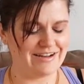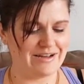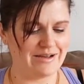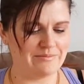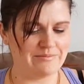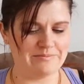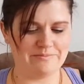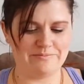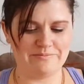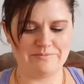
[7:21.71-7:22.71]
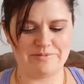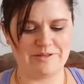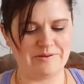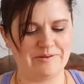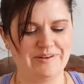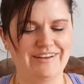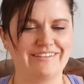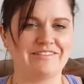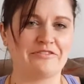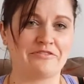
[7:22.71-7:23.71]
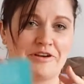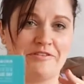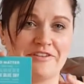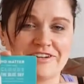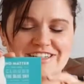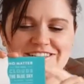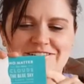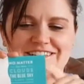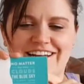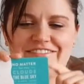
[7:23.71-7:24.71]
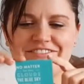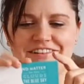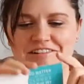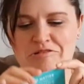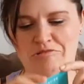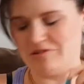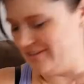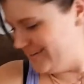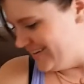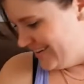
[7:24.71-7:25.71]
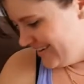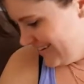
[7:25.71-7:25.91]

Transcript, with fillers: Um, so at the free version, so it's kind of cool